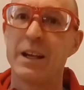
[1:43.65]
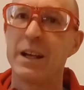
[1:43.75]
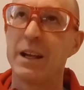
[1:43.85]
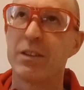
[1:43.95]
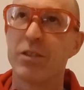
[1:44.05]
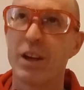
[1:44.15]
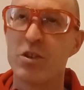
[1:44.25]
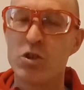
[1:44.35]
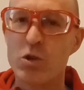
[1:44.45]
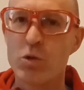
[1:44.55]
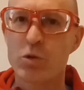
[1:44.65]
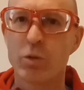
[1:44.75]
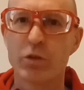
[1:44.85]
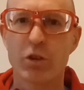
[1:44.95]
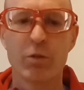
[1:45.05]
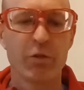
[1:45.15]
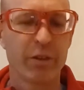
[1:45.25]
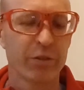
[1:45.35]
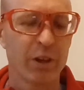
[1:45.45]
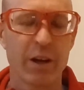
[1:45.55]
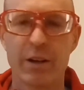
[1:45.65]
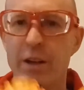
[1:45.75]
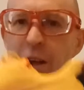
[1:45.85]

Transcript: it's unusual in terms of it's got